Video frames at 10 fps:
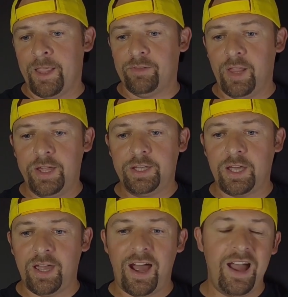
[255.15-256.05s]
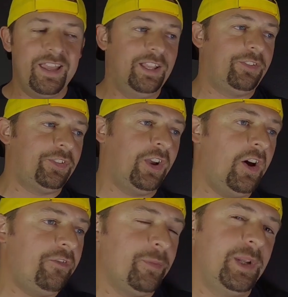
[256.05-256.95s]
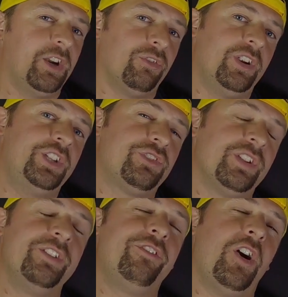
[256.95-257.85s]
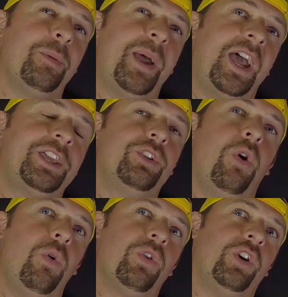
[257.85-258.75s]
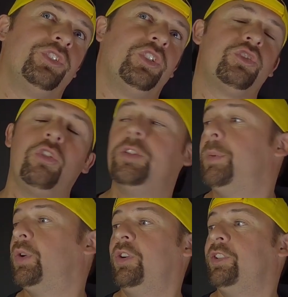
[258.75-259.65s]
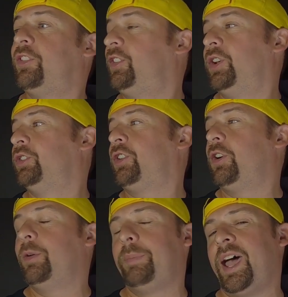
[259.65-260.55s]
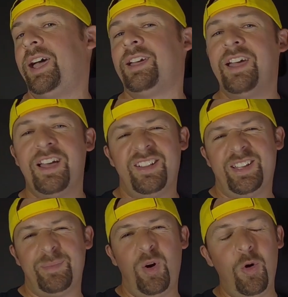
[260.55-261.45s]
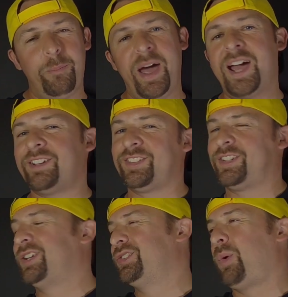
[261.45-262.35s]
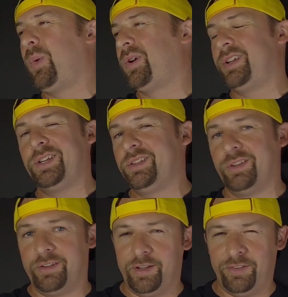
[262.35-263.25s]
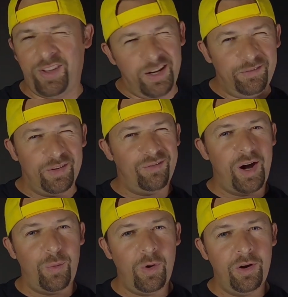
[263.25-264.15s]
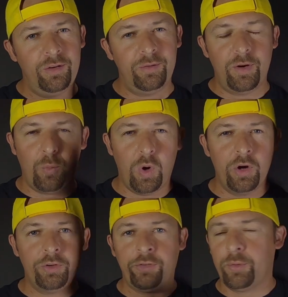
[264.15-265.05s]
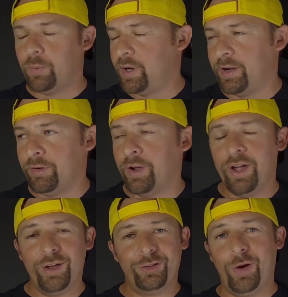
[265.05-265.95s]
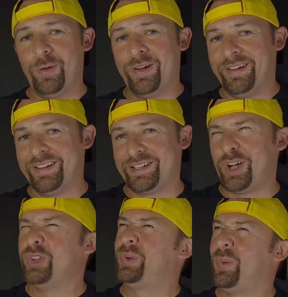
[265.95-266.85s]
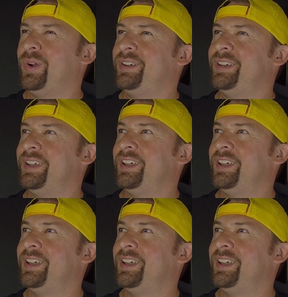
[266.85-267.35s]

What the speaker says: like it's tough for me to reach really far back and hold on to the trolling motor and still turn back. Like my whole back's contorted. Is that even a right word? Words, whatever. So contorted.